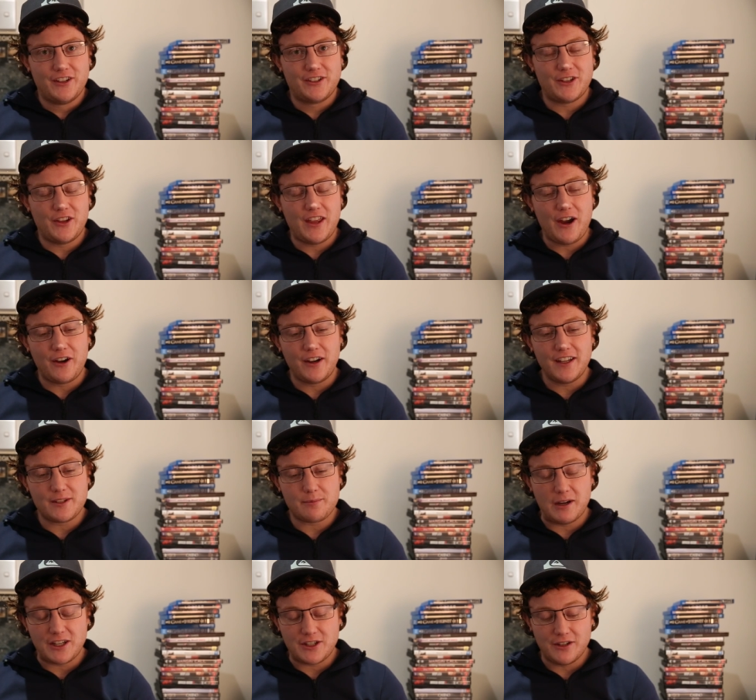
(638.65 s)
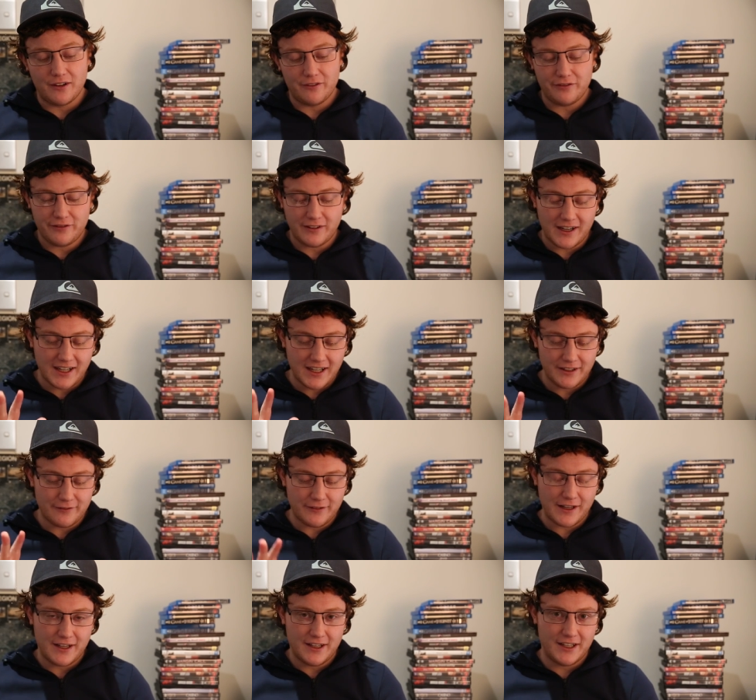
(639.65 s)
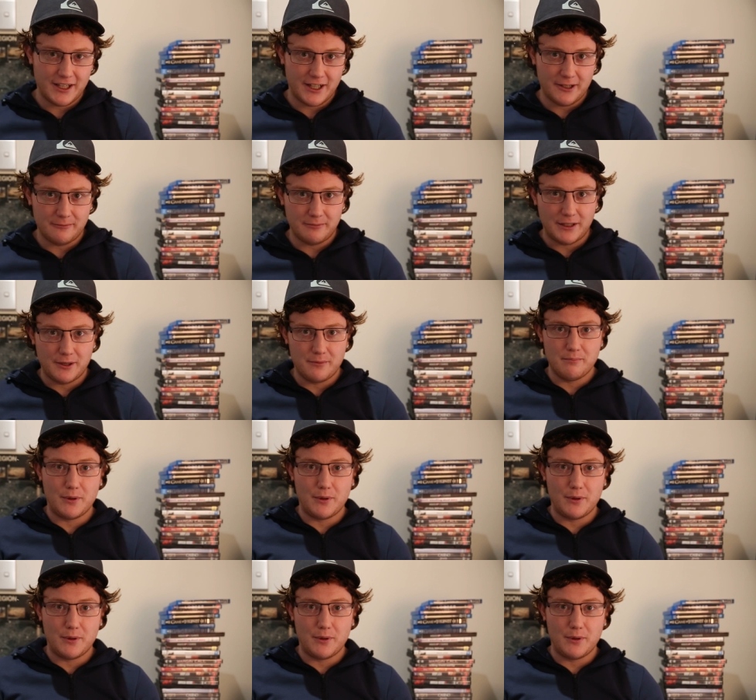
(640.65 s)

So there it is, my top five um,